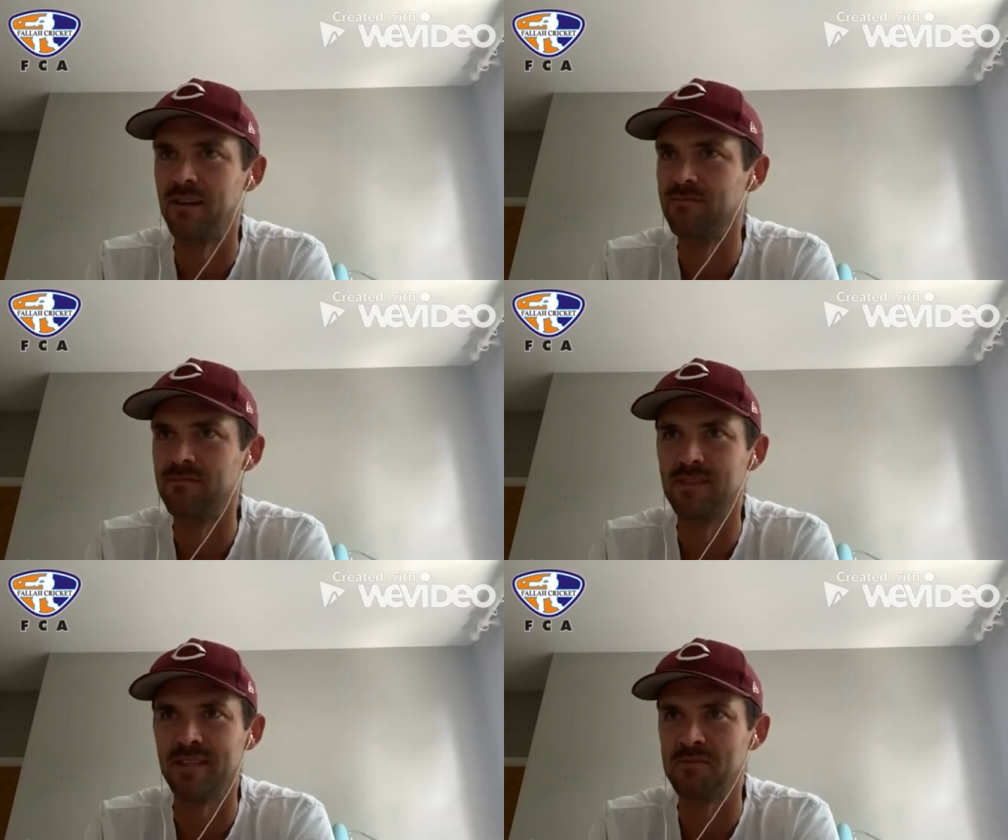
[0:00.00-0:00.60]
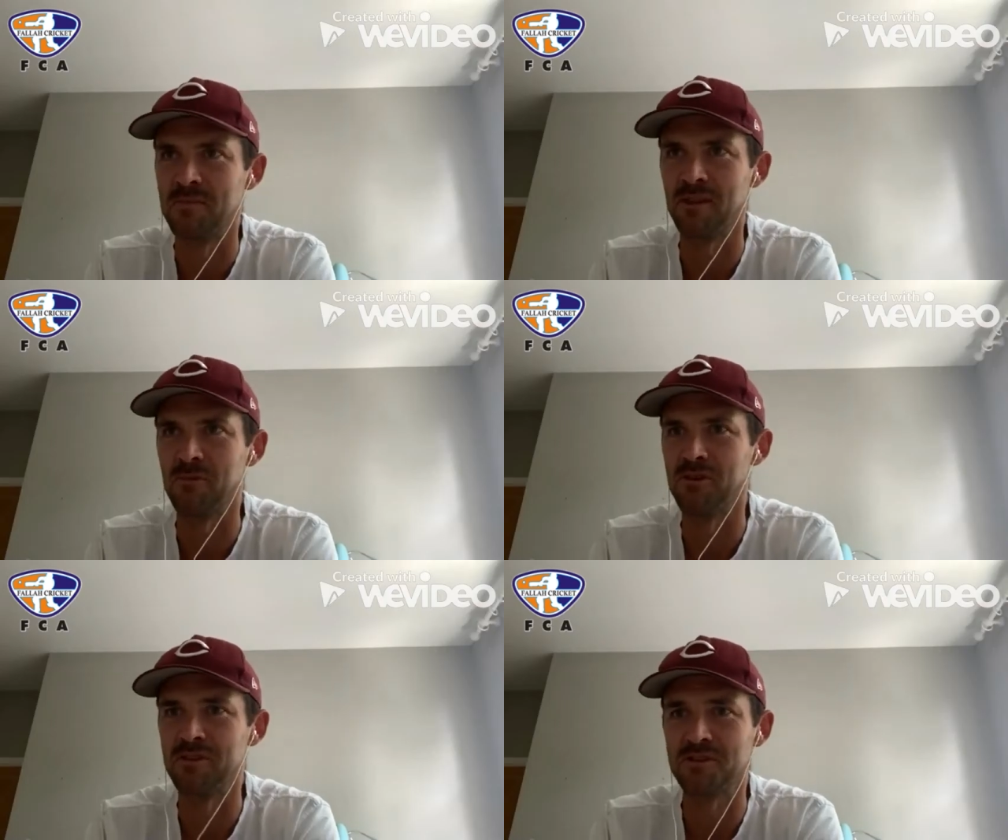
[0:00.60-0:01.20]
It doesn't matter
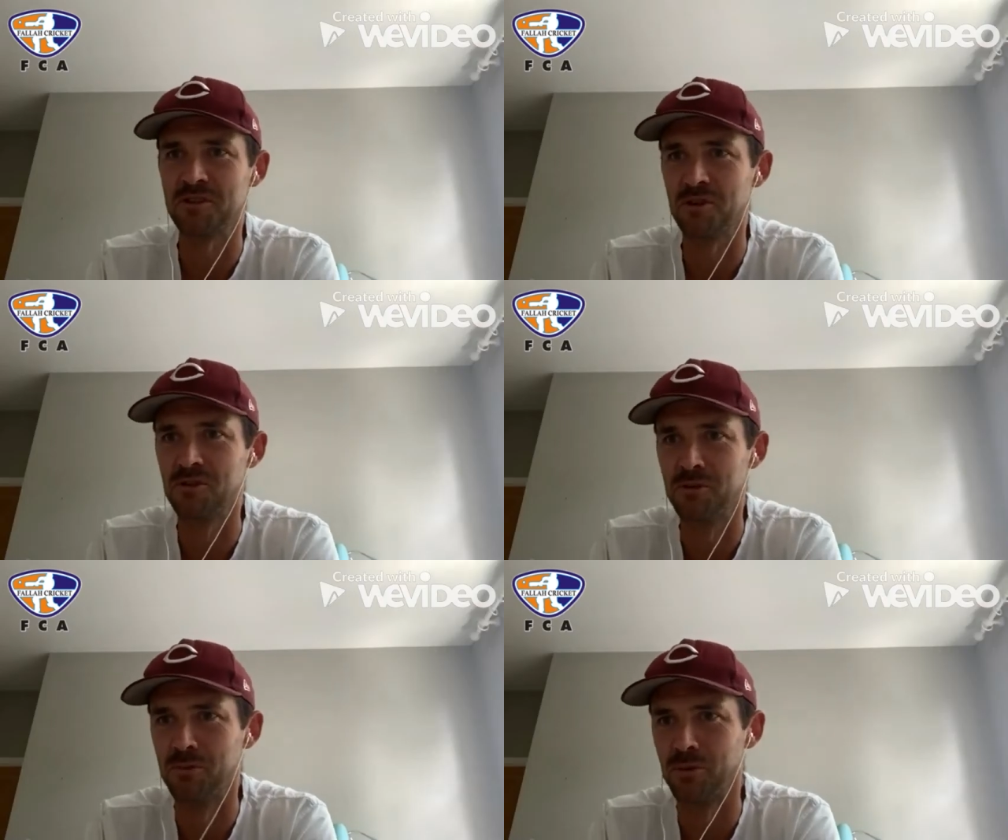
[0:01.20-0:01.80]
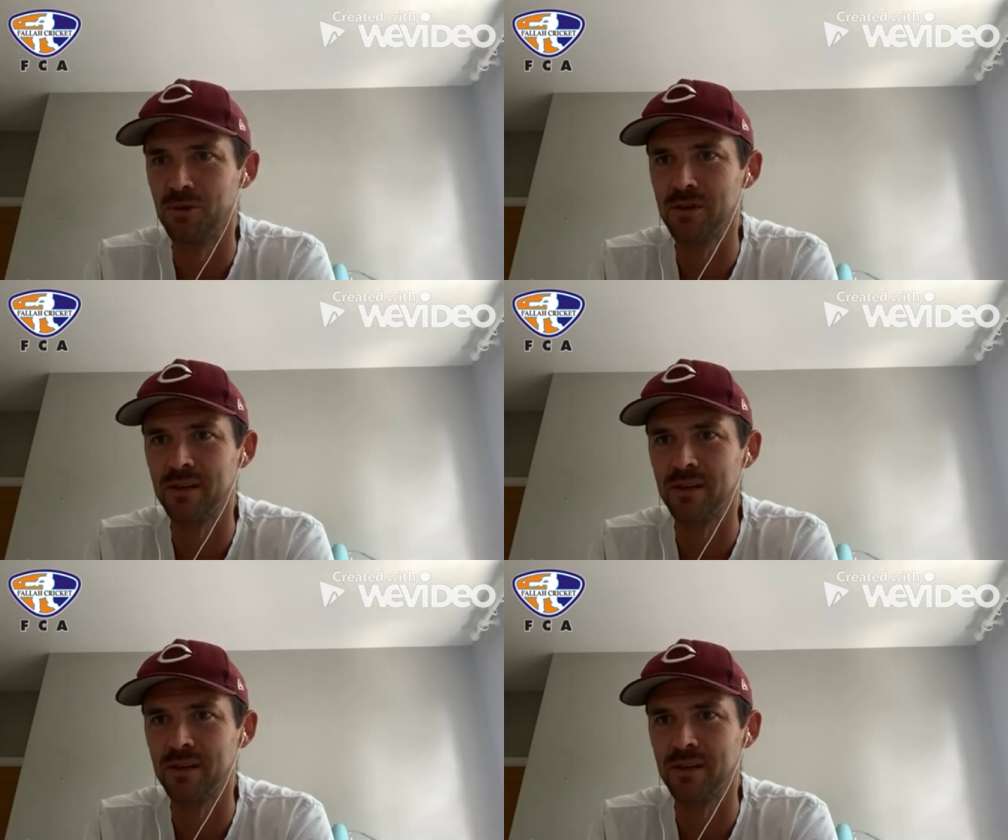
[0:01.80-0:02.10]
whether it's girl or boy.